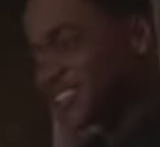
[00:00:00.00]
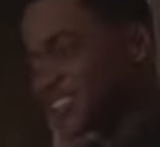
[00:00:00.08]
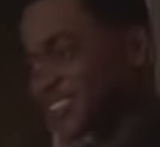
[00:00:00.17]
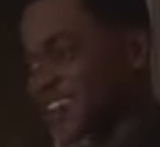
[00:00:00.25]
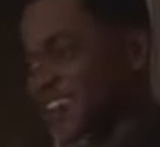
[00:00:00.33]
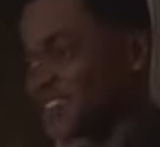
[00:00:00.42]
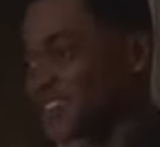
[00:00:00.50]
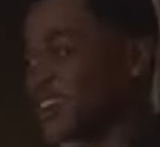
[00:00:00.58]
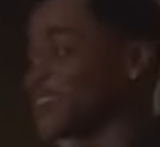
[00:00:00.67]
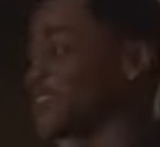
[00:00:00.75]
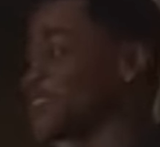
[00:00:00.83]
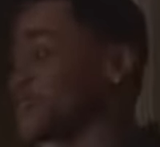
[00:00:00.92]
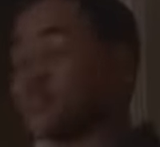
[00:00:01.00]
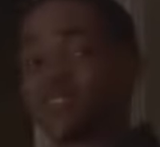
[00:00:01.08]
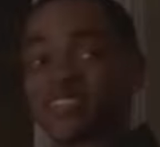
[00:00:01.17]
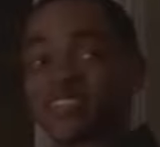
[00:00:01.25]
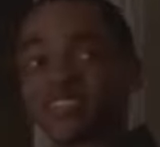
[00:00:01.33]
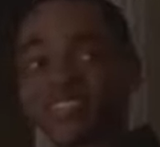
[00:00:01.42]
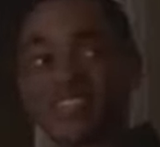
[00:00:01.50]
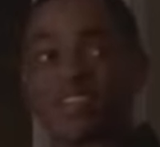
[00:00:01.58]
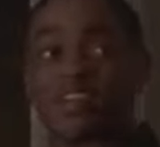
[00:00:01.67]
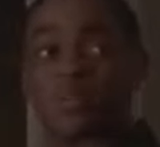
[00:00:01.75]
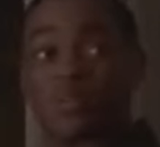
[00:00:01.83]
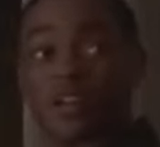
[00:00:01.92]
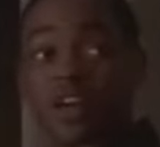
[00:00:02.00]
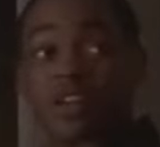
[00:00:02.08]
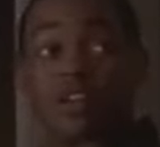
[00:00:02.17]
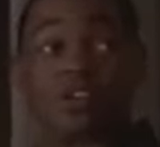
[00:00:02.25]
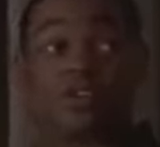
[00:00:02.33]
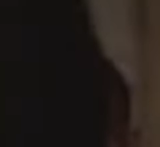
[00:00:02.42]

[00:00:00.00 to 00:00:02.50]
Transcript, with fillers: nah, I don't got a girlfriend. But I gotta go.